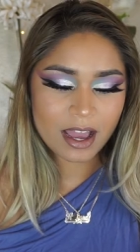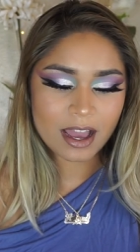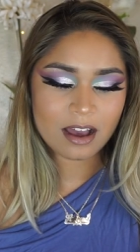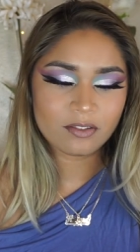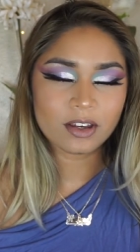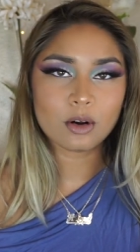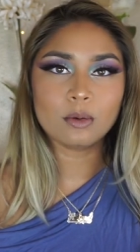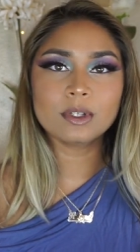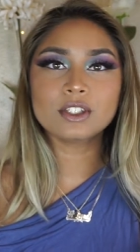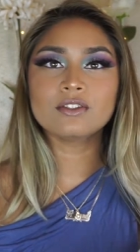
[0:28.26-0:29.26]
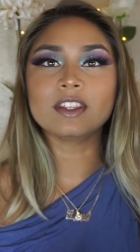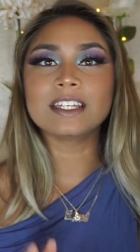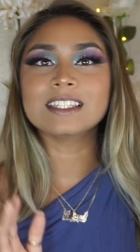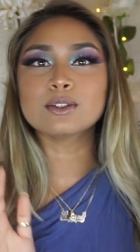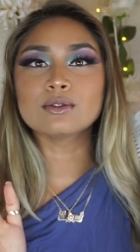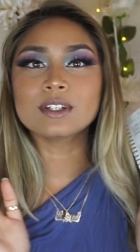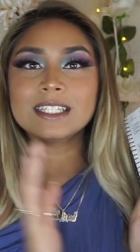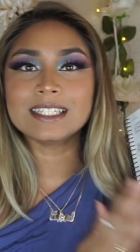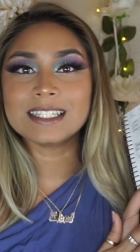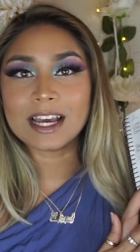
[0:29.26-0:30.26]
I have a whole bunch of things
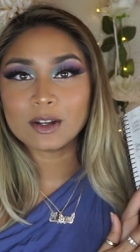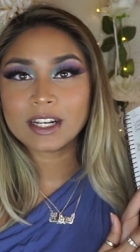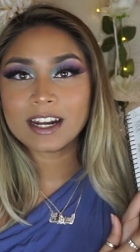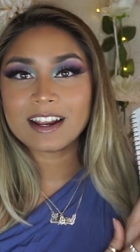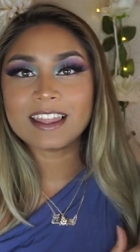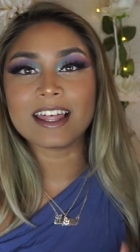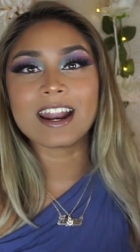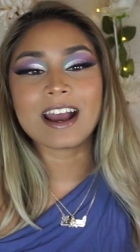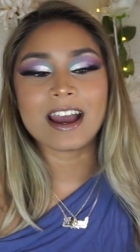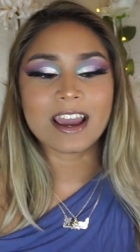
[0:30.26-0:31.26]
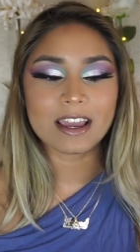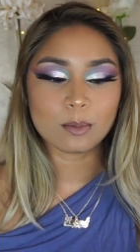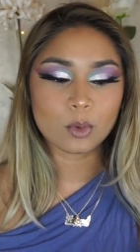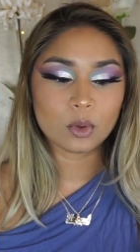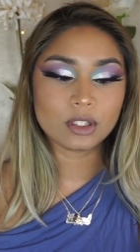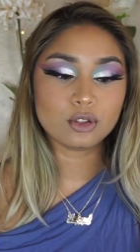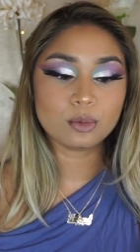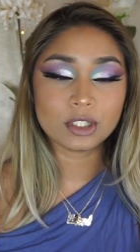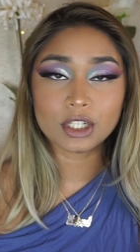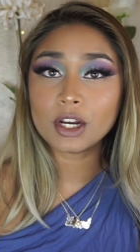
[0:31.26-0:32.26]
written down here that I am going to
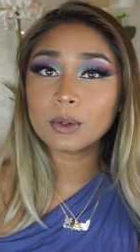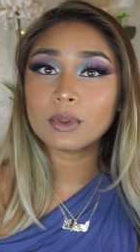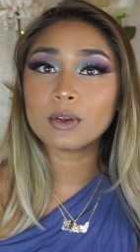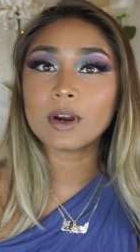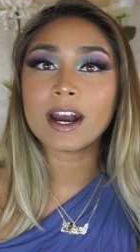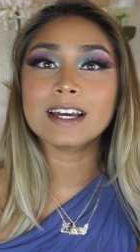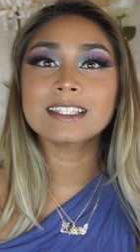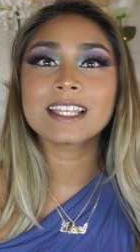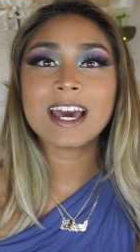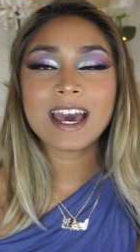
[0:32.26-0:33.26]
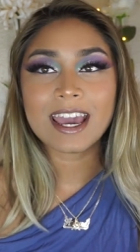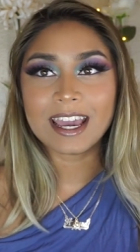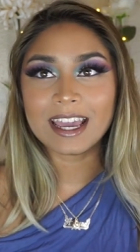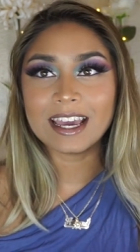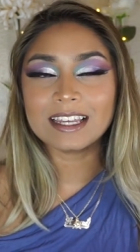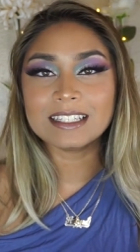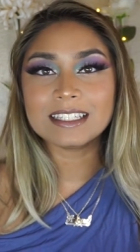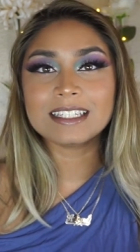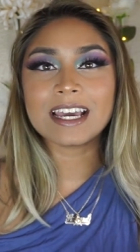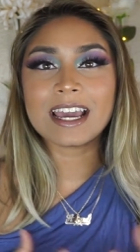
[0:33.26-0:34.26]
be sharing with you guys
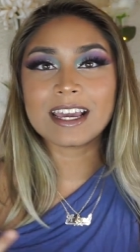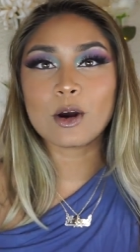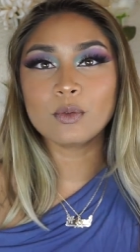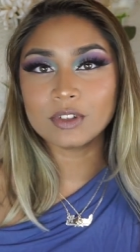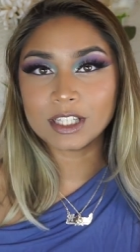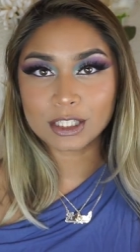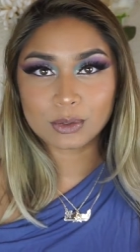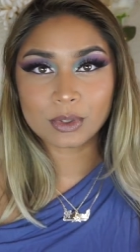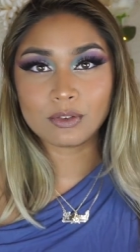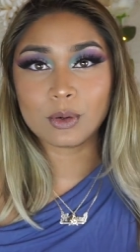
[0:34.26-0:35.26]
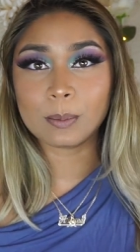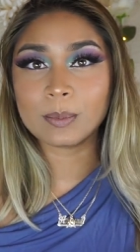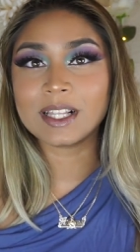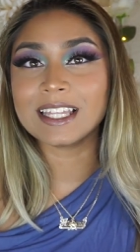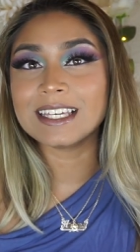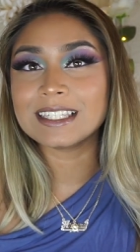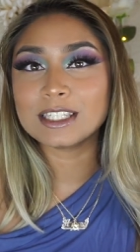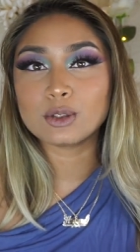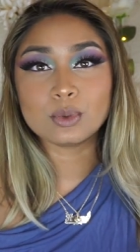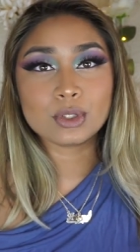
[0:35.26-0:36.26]
and I hopefully this will give you a
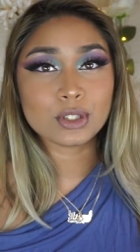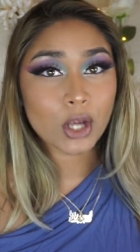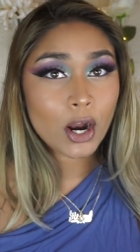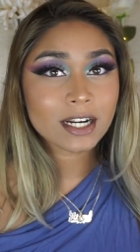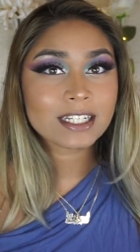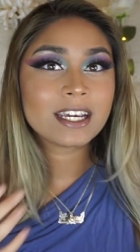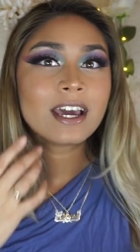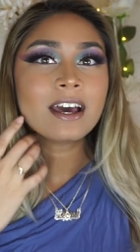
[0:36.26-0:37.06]
place to start.